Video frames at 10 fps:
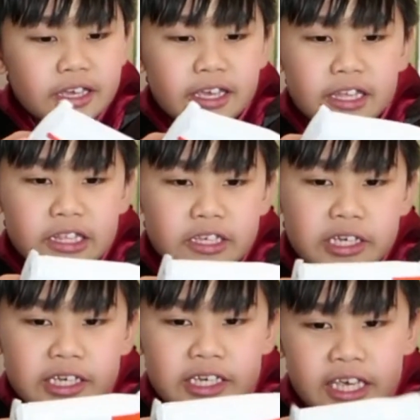and
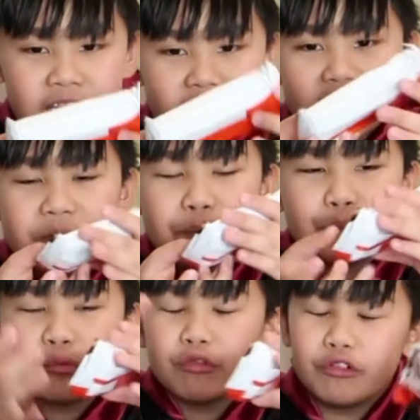
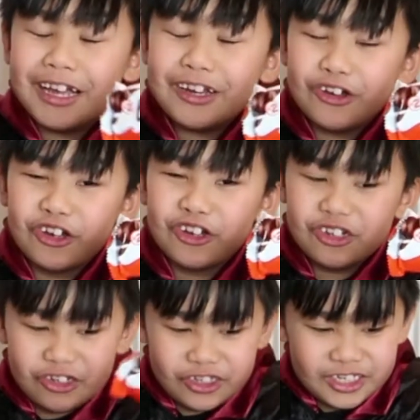kinder
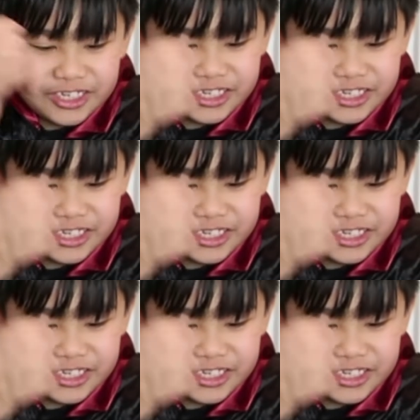bueno.